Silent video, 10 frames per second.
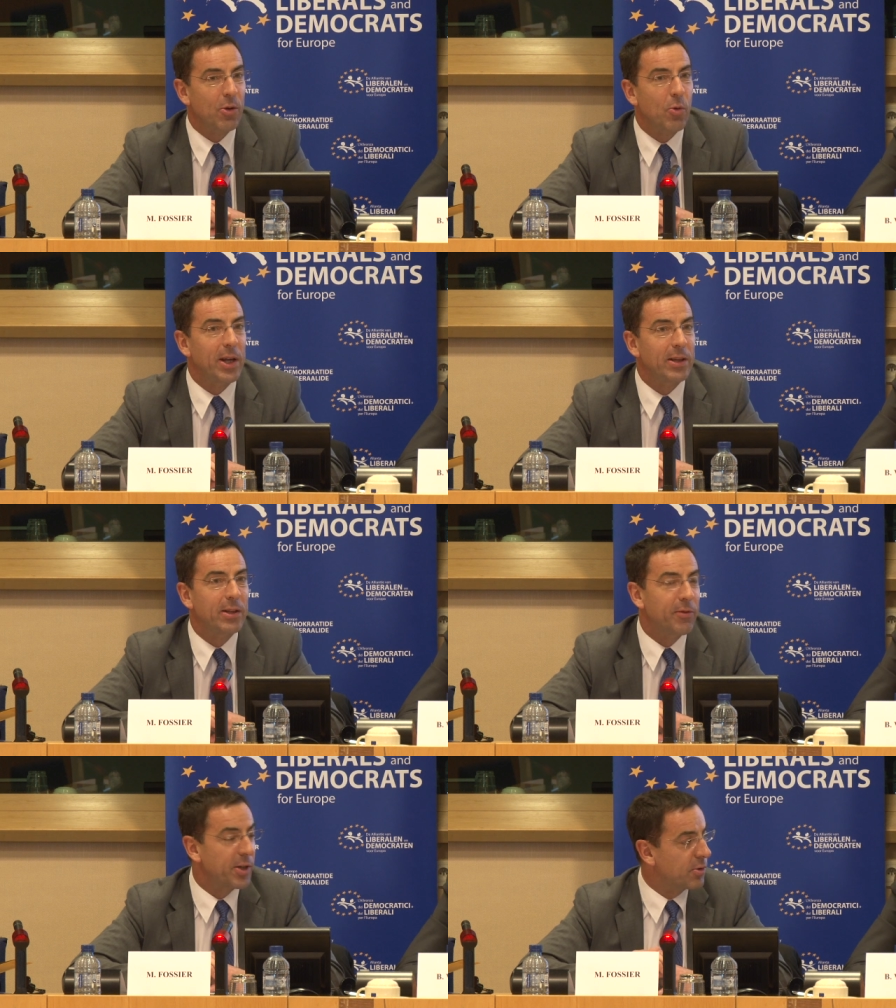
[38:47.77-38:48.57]
quite
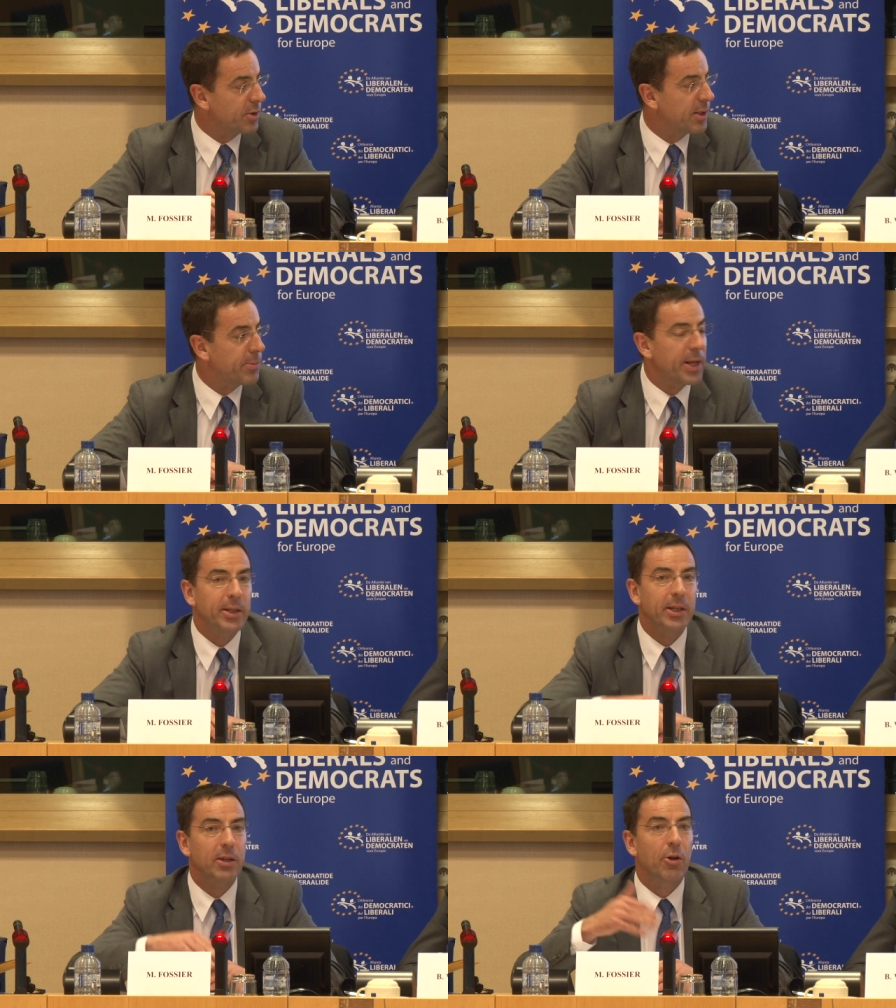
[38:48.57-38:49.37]
difficult
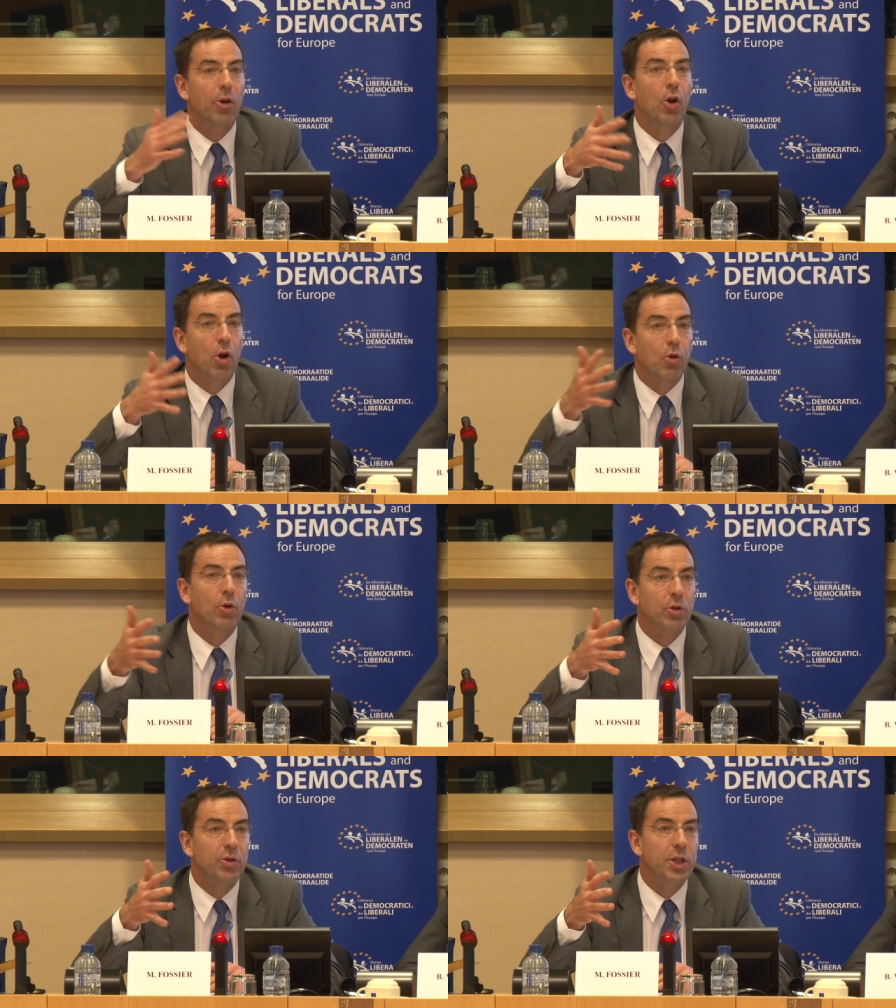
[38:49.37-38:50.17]
depending on
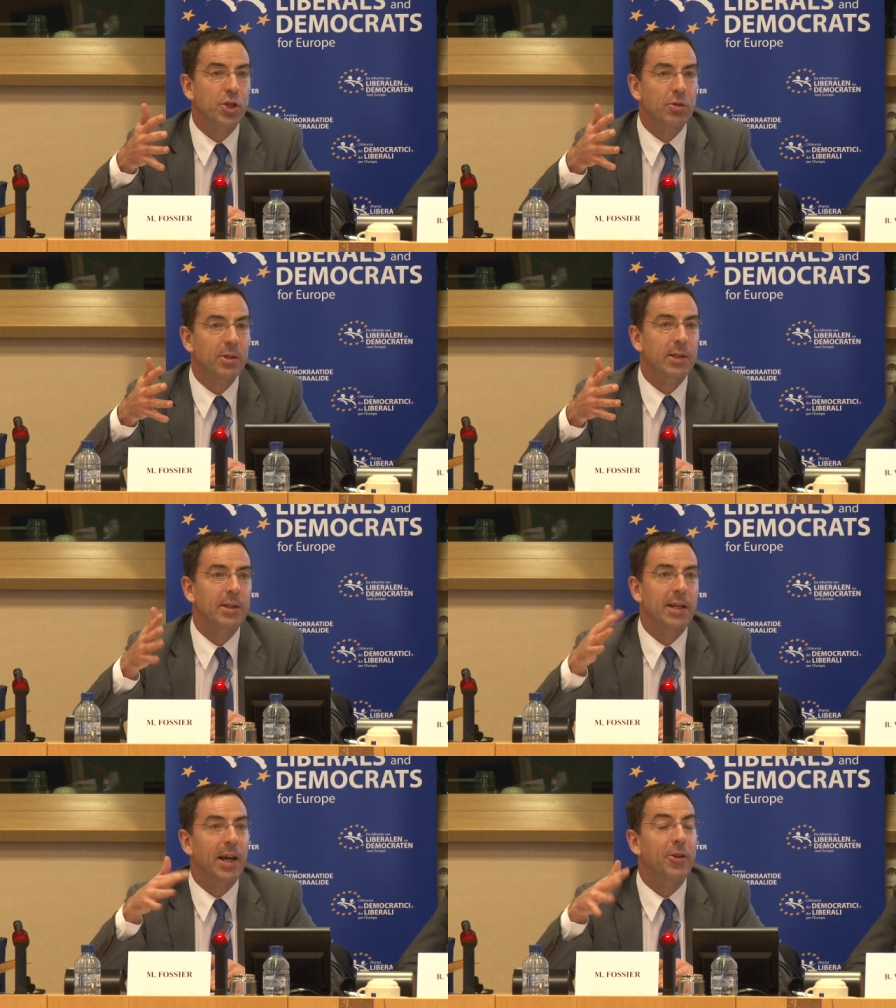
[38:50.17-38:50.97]
local conditions
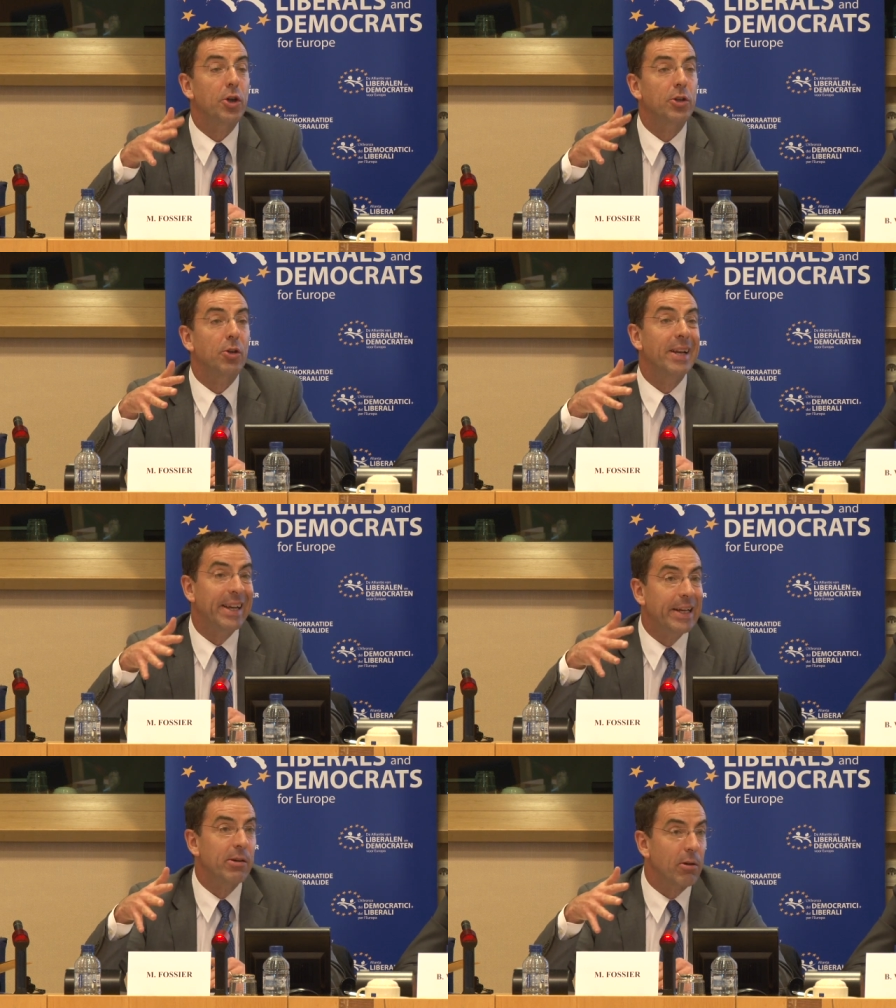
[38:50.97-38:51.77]
that are not only
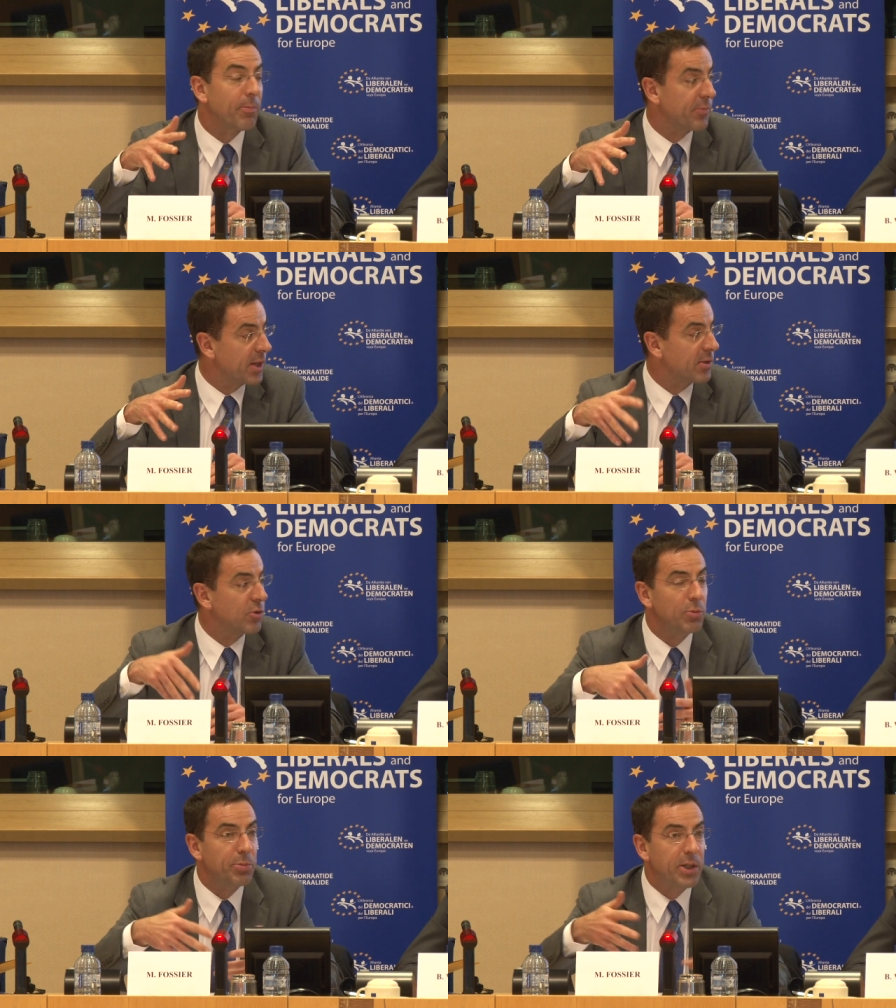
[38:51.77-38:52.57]
legal, that
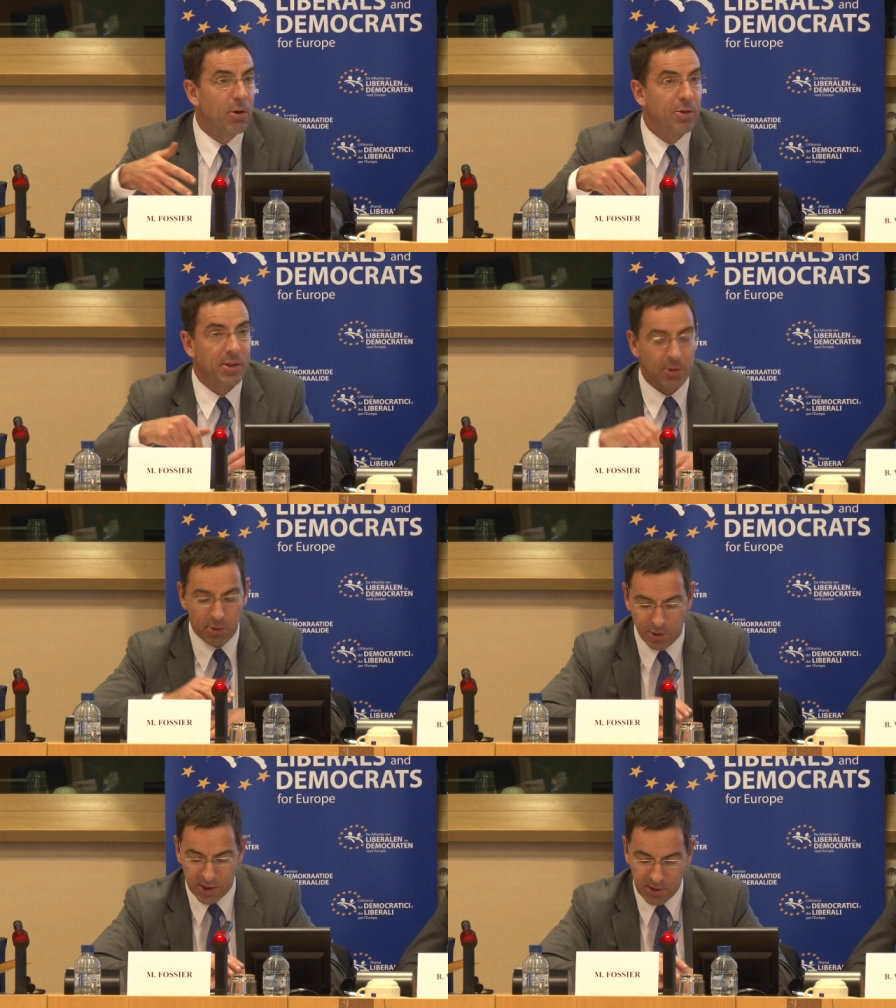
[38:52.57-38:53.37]
could be
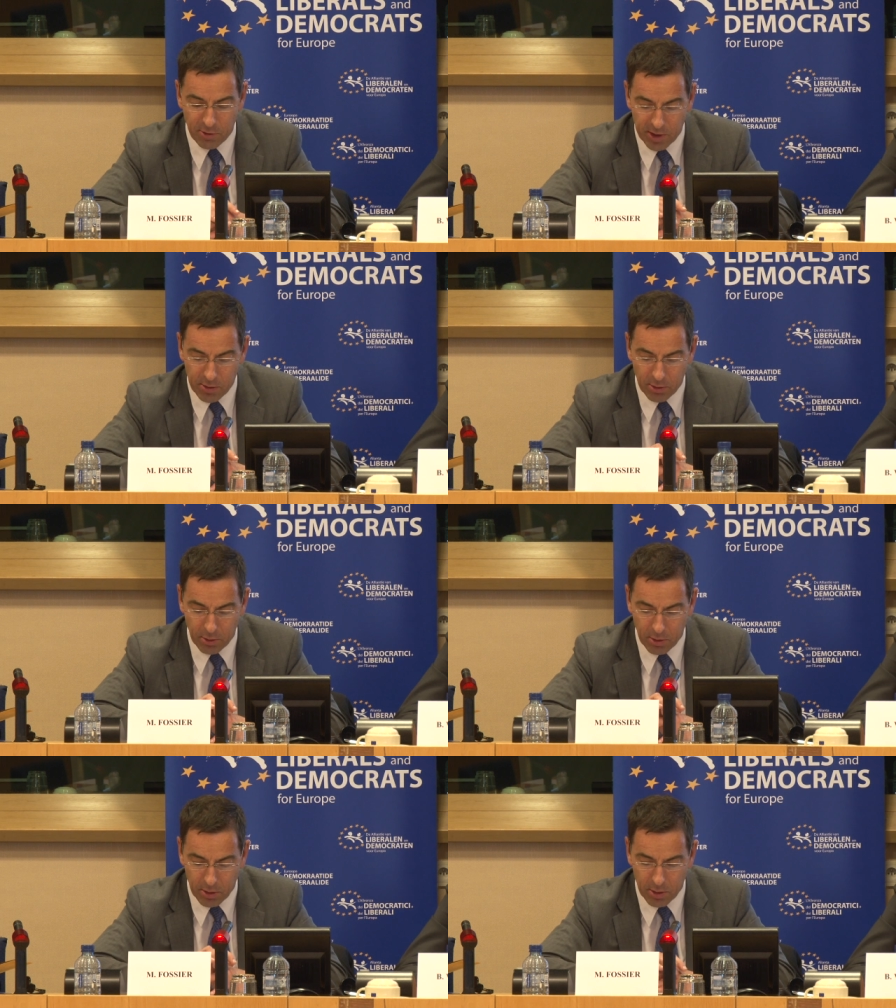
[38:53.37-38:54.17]
also
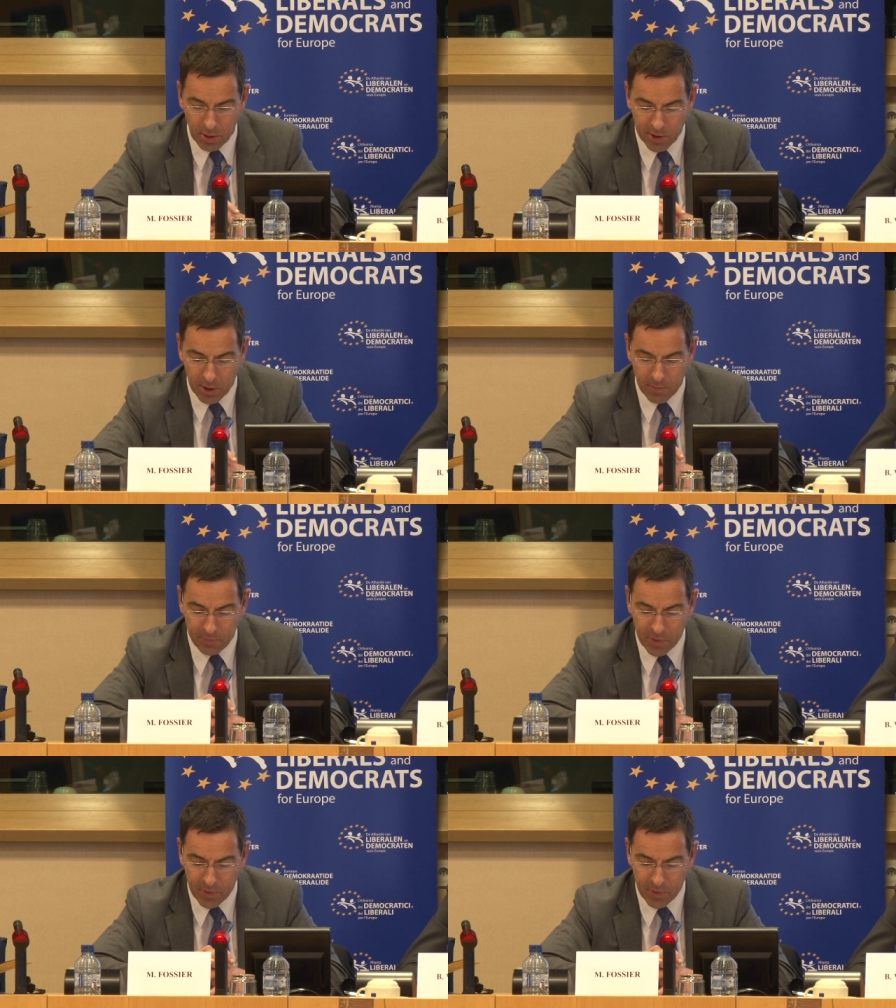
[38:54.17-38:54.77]
historical or awesome.